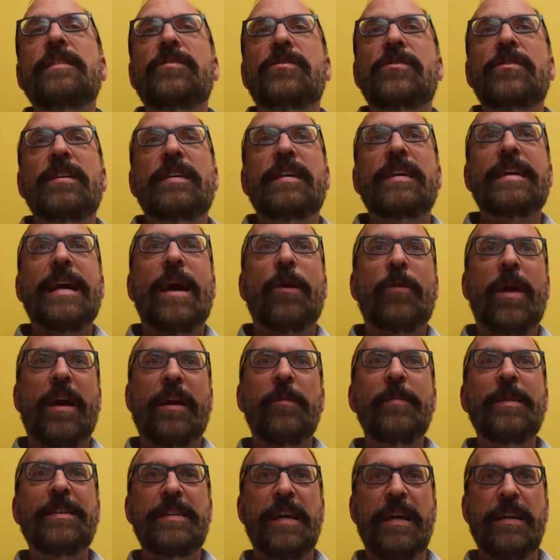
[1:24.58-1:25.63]
seeking out
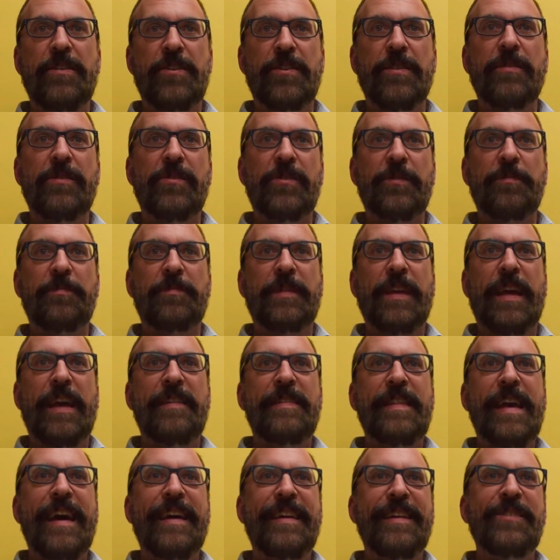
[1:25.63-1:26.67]
recommendations,
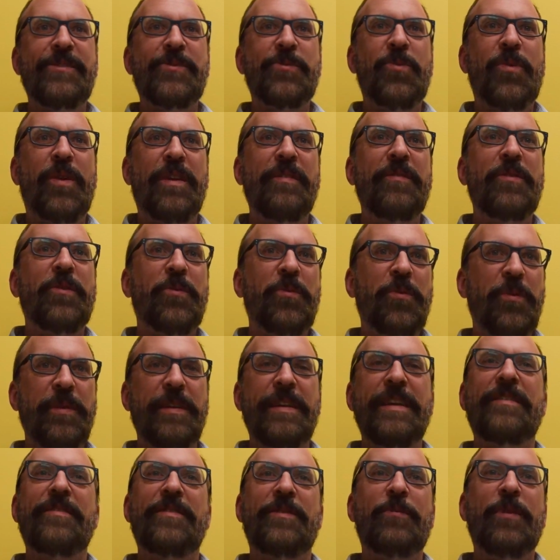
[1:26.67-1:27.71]
and that is one of the,
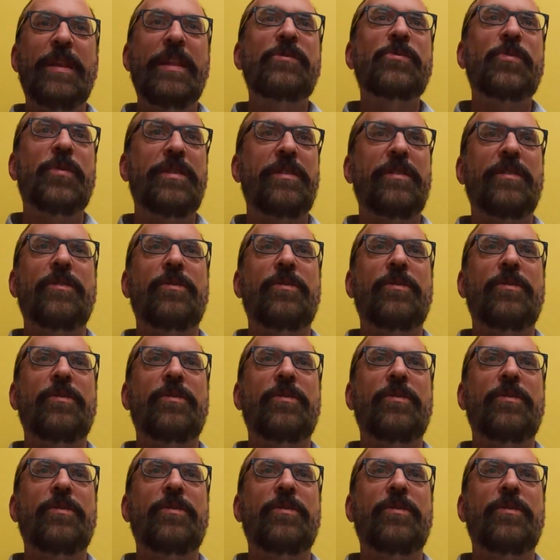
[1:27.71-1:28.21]
that's one of the